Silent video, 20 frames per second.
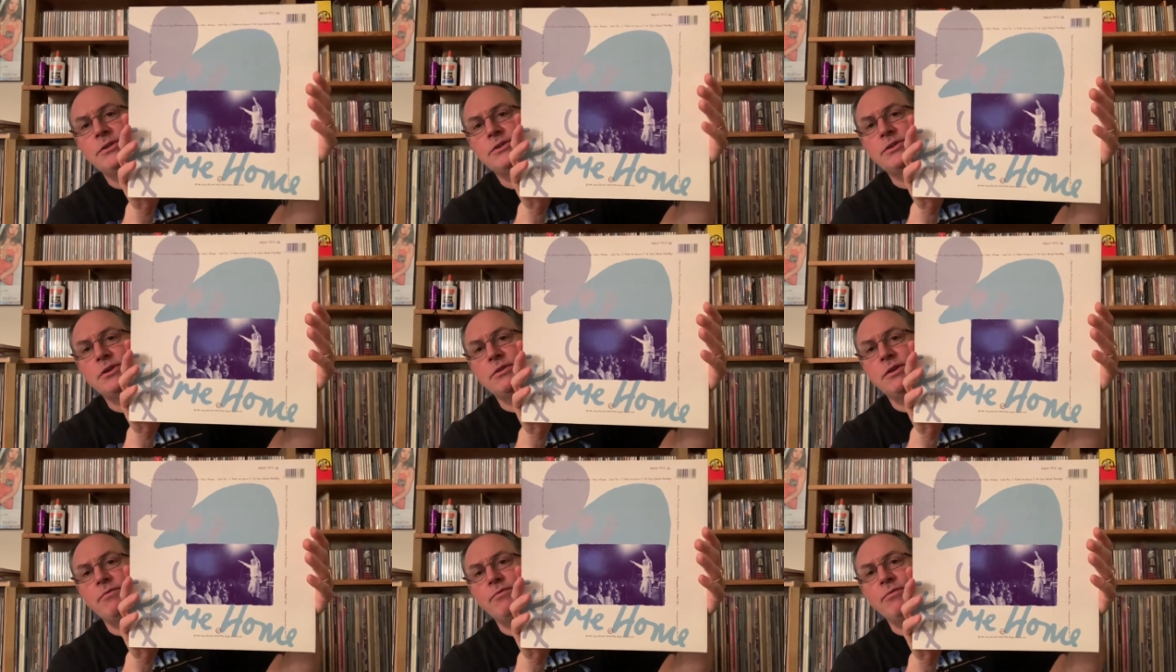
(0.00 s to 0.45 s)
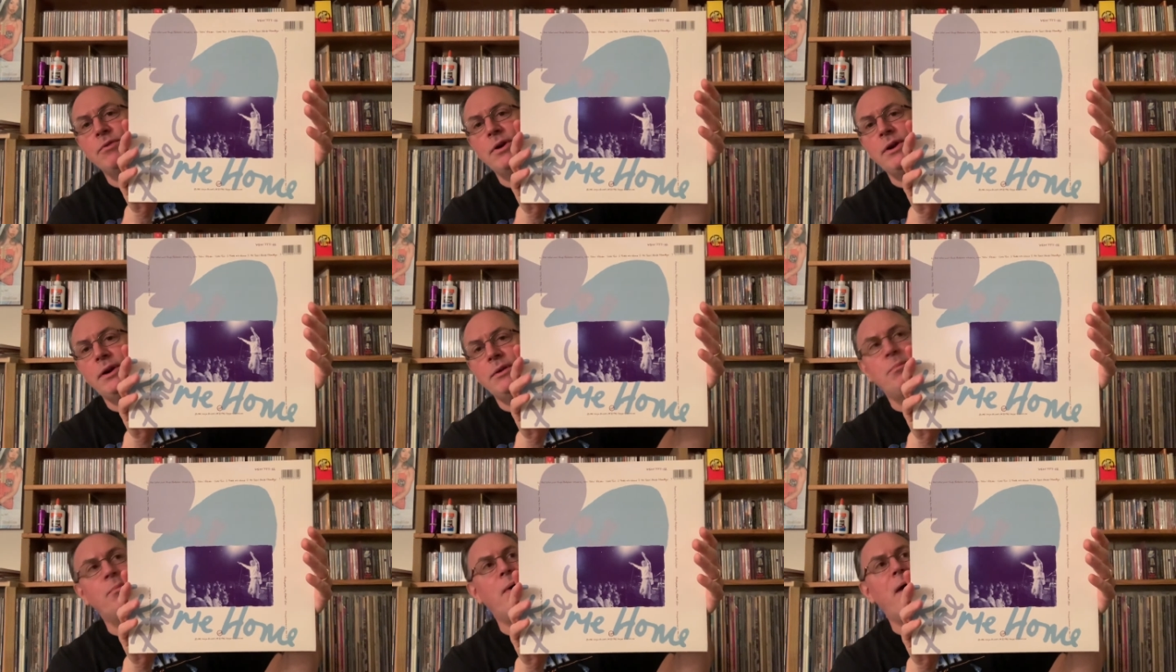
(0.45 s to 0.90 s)
So the front
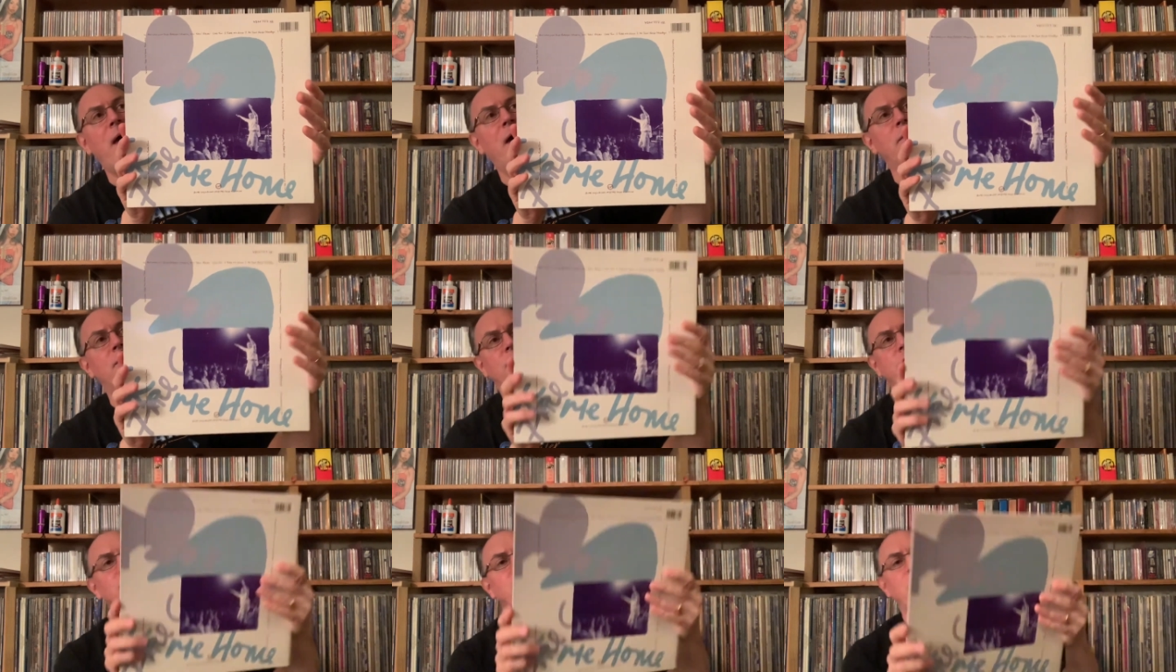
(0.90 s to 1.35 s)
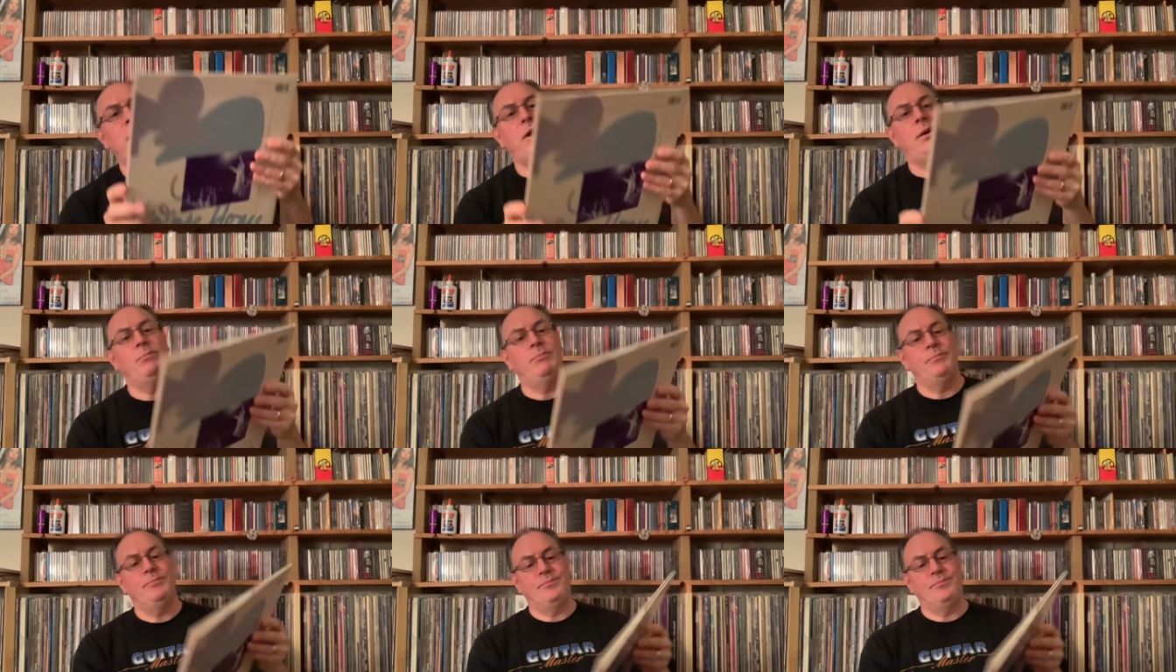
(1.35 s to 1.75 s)
and back are the same.